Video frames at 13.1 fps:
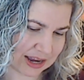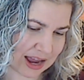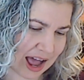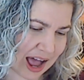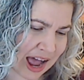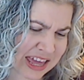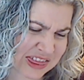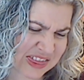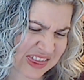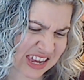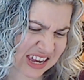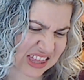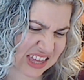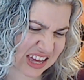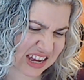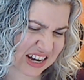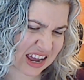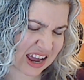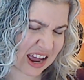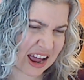I think
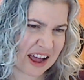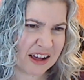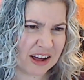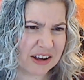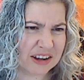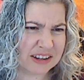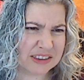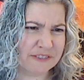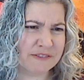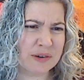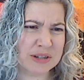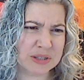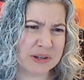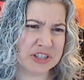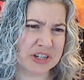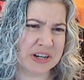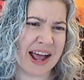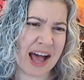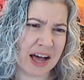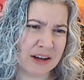that the first
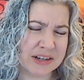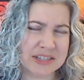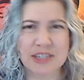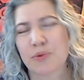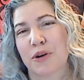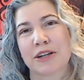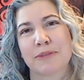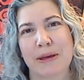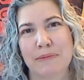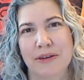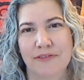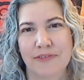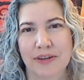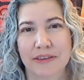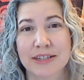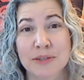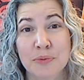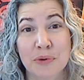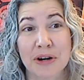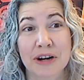question, how does this work make me feel?
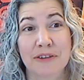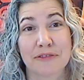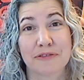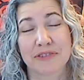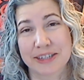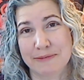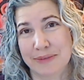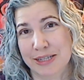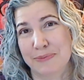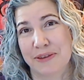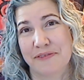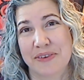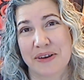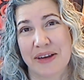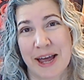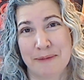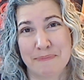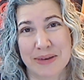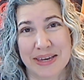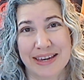This work really makes me feel
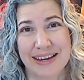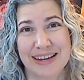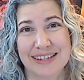happy.